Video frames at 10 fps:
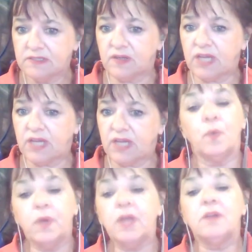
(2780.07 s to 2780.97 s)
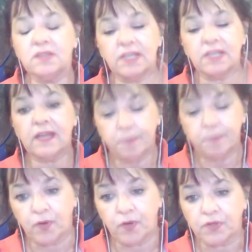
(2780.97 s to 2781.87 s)
Okay, we are not at that
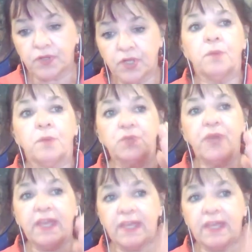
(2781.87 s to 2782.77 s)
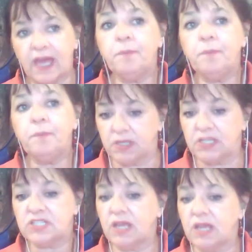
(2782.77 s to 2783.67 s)
point, but we can
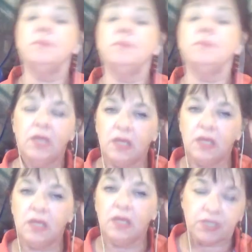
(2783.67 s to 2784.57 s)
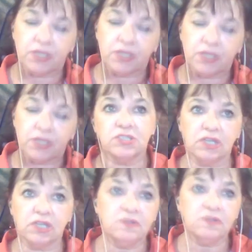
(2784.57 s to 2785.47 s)
punish them. Punish,
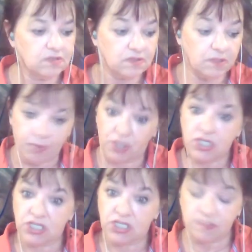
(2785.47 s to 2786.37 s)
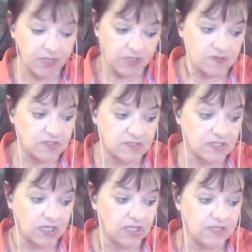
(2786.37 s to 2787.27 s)
yes, because
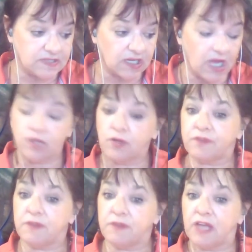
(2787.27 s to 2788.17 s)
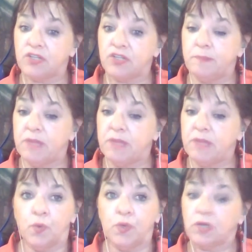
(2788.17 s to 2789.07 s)
it's a kind of revenge.
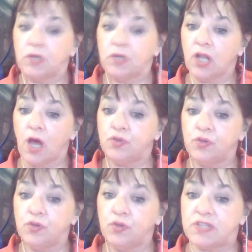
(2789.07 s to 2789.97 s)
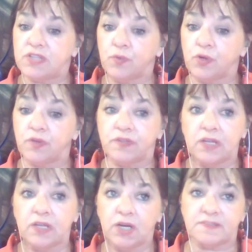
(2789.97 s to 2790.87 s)
We're not allowed to use that word
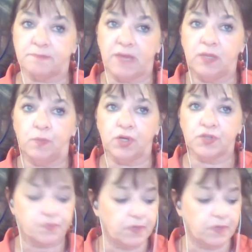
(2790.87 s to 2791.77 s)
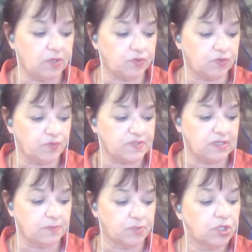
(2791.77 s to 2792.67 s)
anymore, as many words we may not use
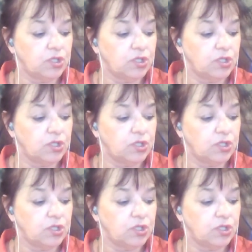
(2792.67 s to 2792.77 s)
anymore.